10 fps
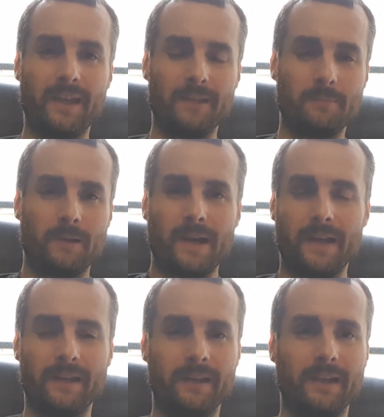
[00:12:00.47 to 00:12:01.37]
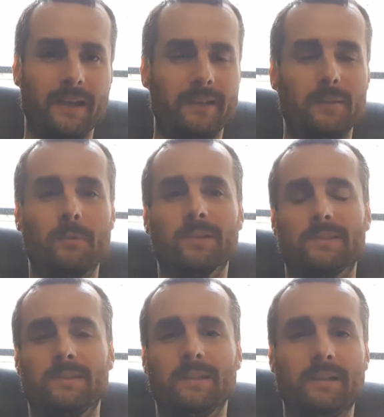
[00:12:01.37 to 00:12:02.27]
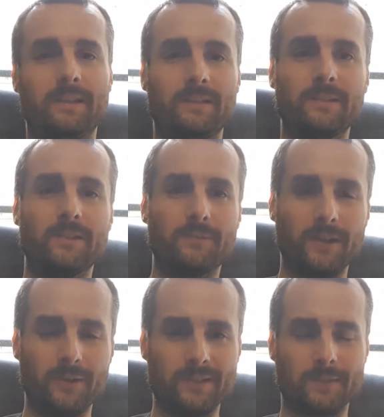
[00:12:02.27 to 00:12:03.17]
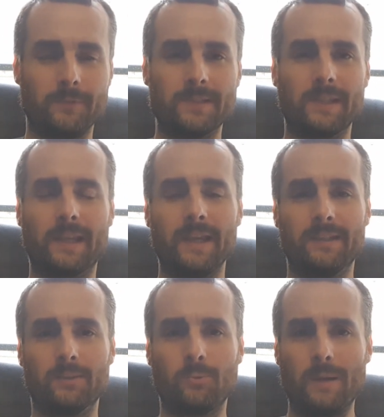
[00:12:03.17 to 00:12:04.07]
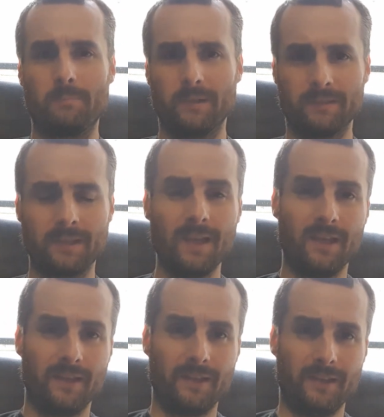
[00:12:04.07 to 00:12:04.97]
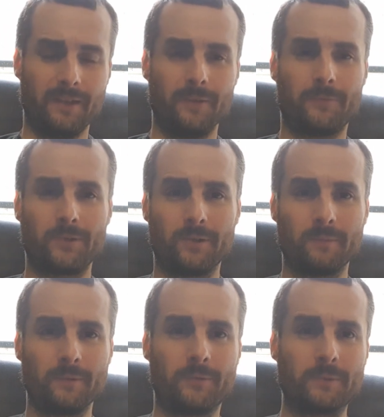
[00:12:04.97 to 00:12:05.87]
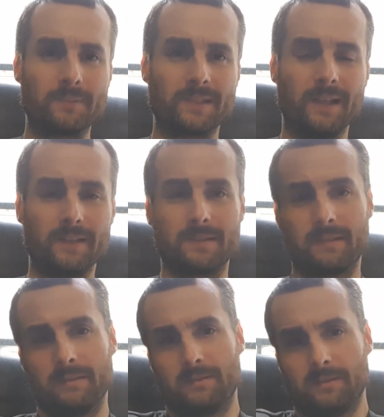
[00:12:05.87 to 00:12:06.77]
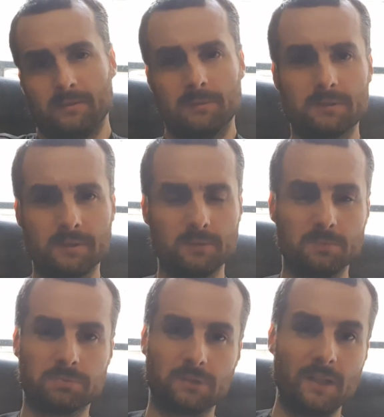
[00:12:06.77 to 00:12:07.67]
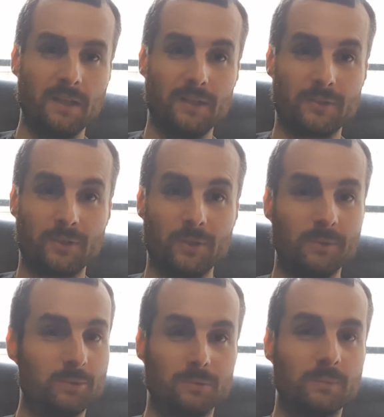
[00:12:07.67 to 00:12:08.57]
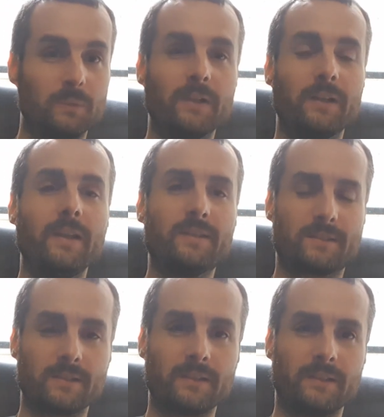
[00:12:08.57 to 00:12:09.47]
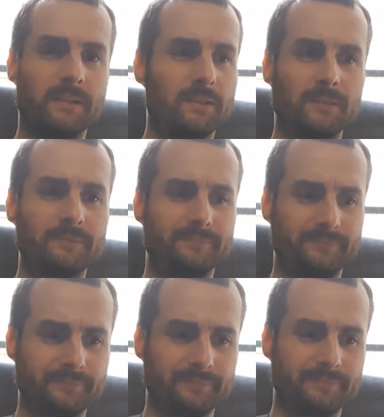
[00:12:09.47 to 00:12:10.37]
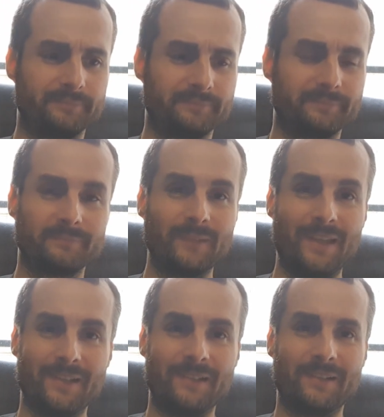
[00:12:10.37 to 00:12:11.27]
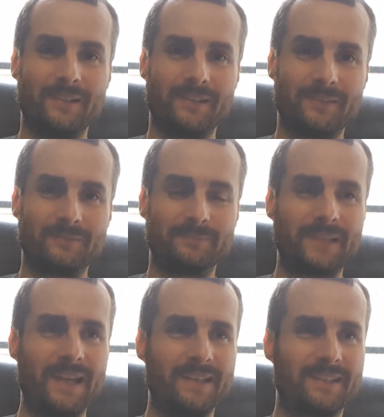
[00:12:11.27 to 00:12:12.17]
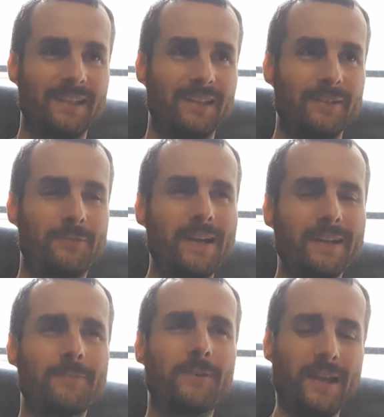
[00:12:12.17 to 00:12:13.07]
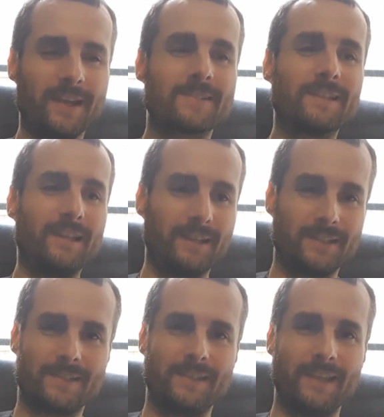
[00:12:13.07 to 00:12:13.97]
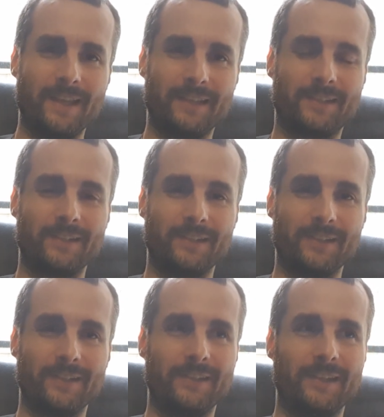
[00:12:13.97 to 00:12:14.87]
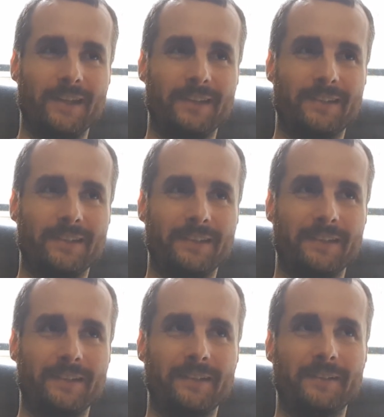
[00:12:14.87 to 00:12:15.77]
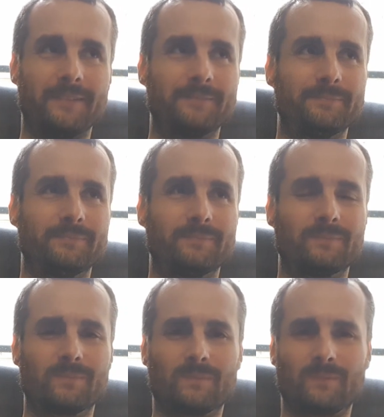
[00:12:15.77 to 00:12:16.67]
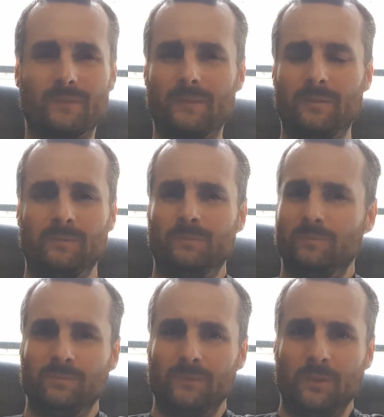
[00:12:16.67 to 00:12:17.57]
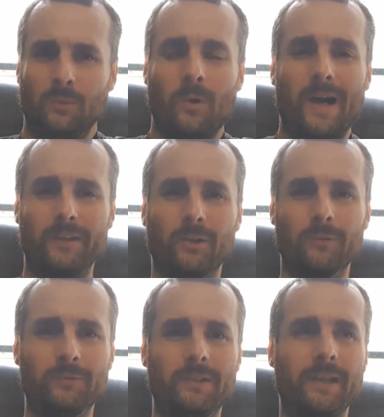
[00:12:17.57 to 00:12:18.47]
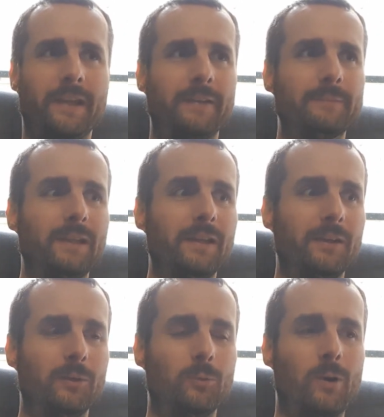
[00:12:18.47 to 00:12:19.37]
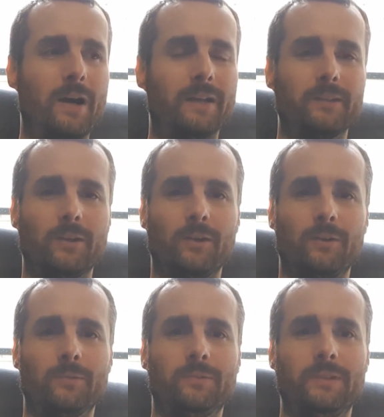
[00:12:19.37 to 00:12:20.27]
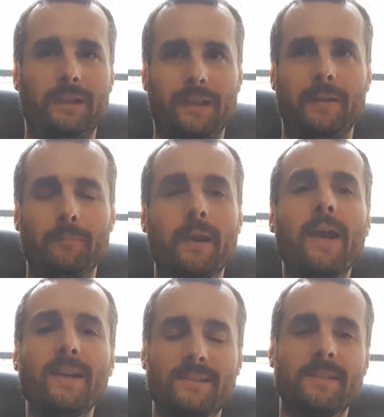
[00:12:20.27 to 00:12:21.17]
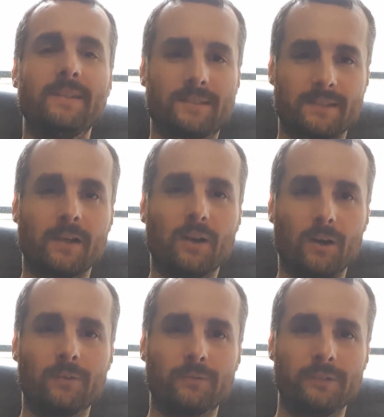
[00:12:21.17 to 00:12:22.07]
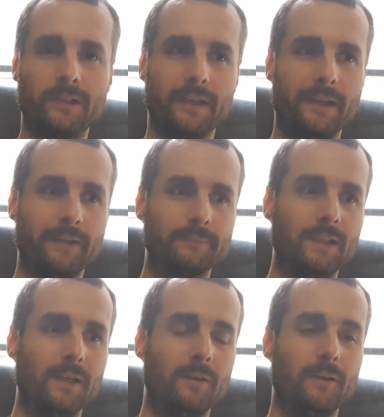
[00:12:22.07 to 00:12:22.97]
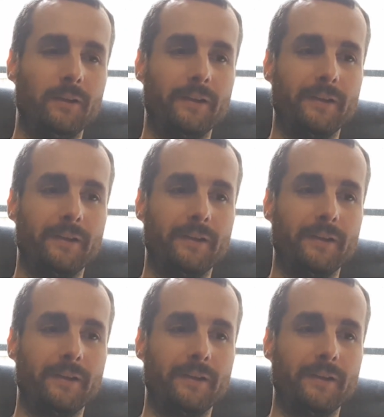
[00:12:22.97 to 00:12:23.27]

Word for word: and buy uh, the most uh, the, the, very sophisticated weapons uh, from from Zelensky. So so so it's. Uh, mm, um, and the funny things is that that um, one of the one of the bases of the uh,